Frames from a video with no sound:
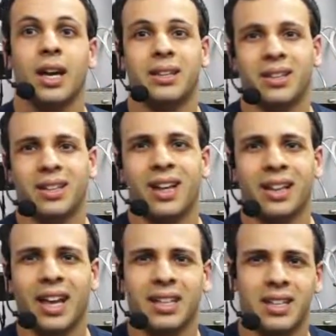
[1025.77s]
And they're going to
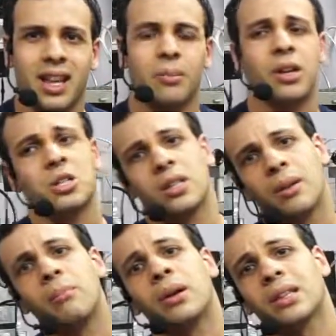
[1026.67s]
not like you that much. And then
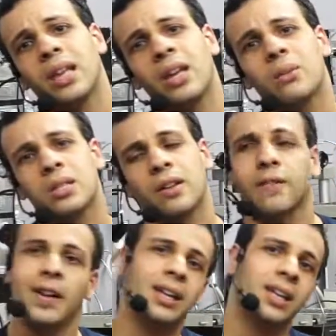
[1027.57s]
a month later, it's going
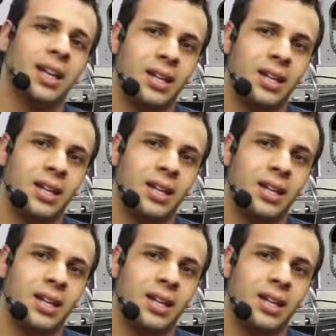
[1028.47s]
to fail again.